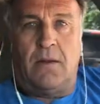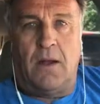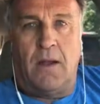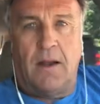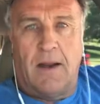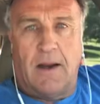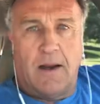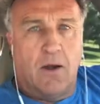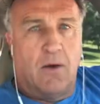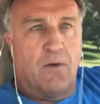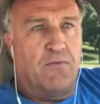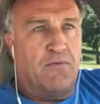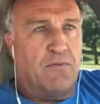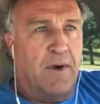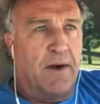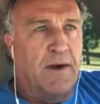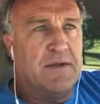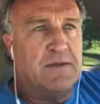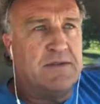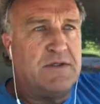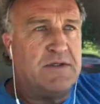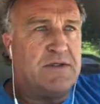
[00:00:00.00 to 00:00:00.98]
Hello,
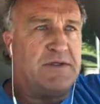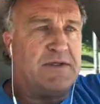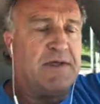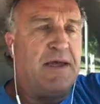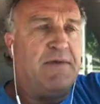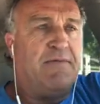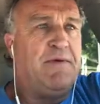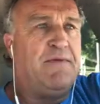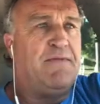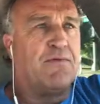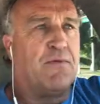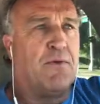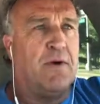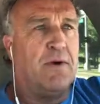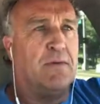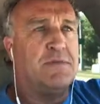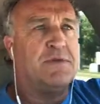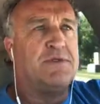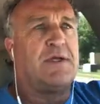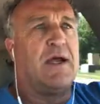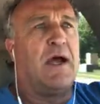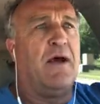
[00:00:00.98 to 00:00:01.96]
friends. Stevie from
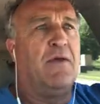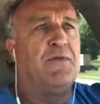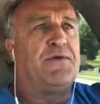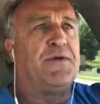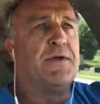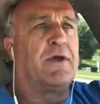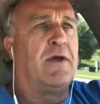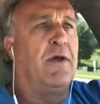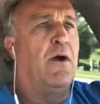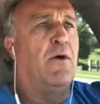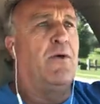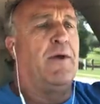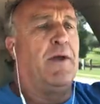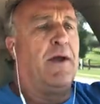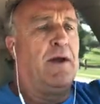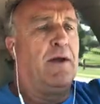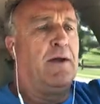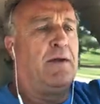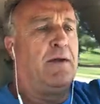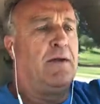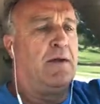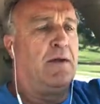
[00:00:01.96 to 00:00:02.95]
South Dakota.